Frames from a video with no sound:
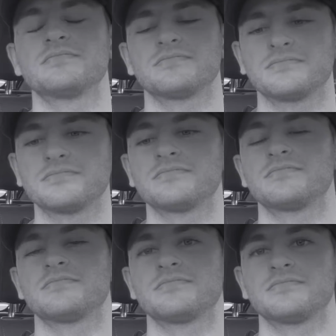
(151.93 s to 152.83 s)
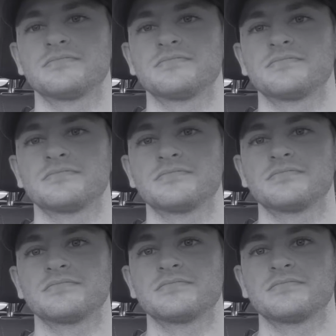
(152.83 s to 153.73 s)

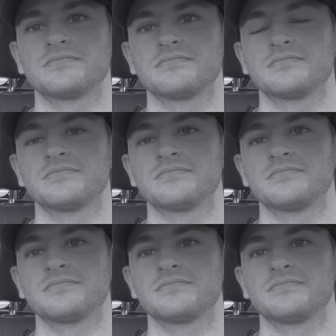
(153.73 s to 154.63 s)
No words are spoken by the person on screen.